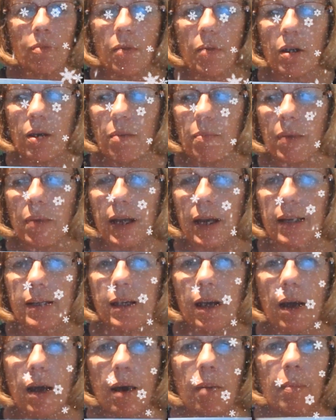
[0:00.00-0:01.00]
Mermaid,
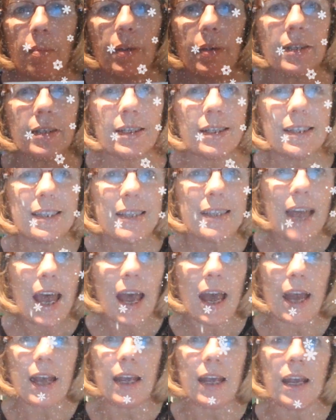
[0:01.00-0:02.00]
but
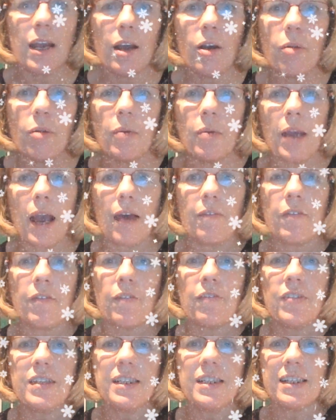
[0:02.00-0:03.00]
today we have a
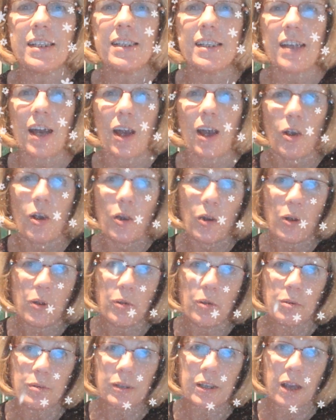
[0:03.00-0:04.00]
visitor
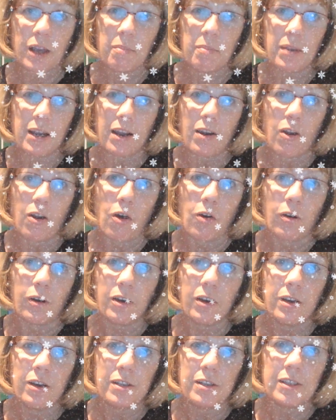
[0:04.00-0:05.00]
who's coming along
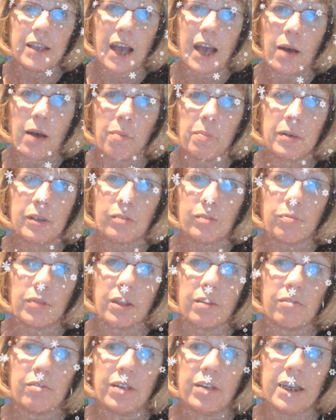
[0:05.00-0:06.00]
to help us with
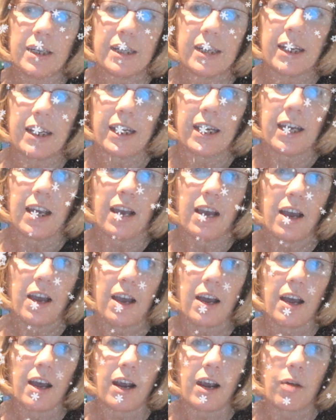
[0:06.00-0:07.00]
the reading,
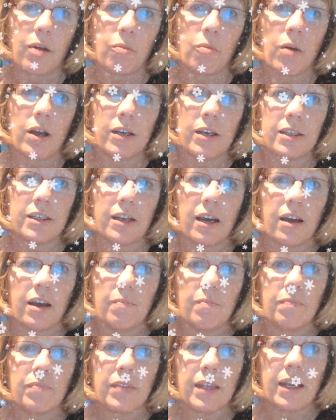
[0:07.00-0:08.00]
and I wonder
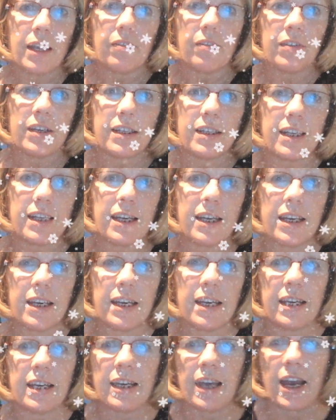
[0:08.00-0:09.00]
if he's
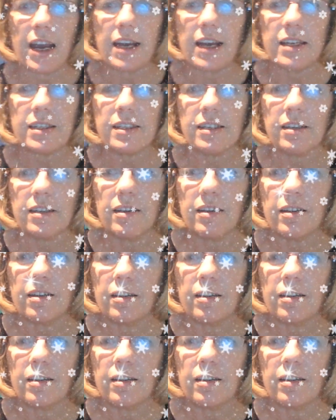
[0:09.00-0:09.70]
here yet.